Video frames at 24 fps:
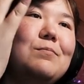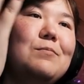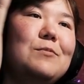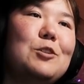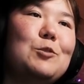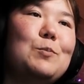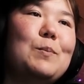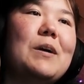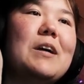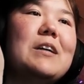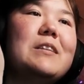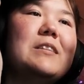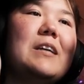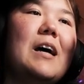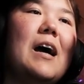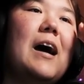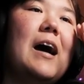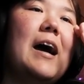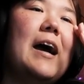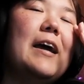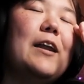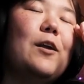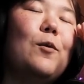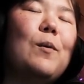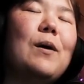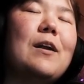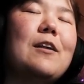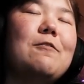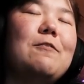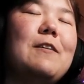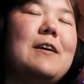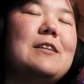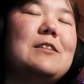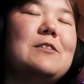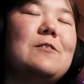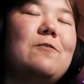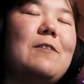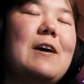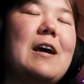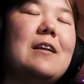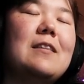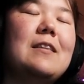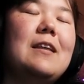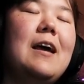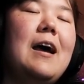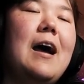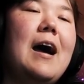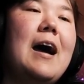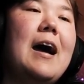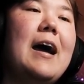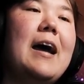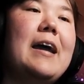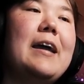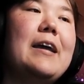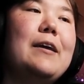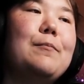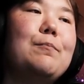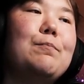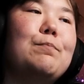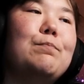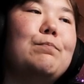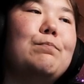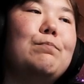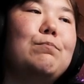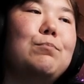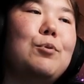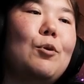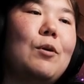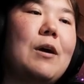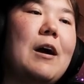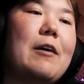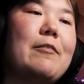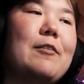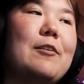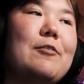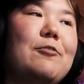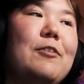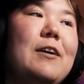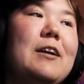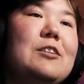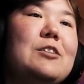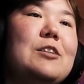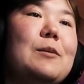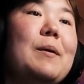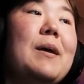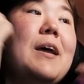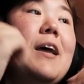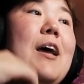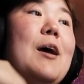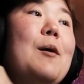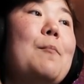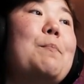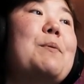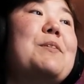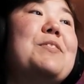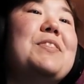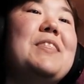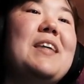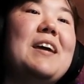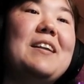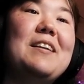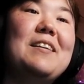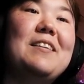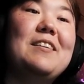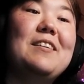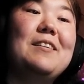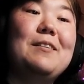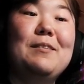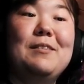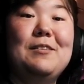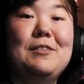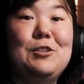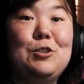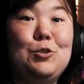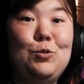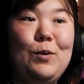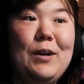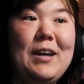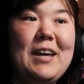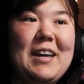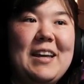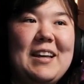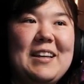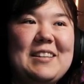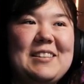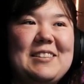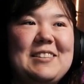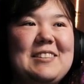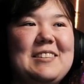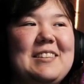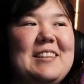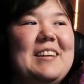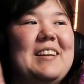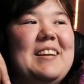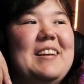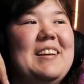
just because I don't want to face the fact that I broke off our friendship. But then, twist,